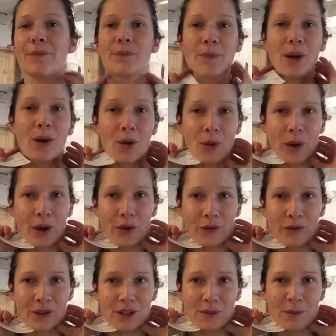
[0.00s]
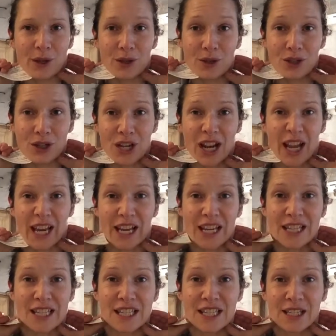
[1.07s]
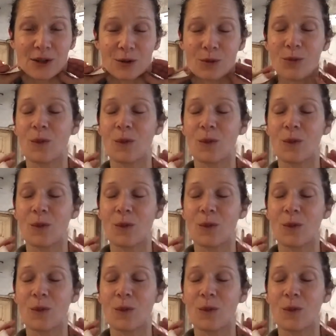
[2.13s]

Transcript: but quite often it's because you're like steel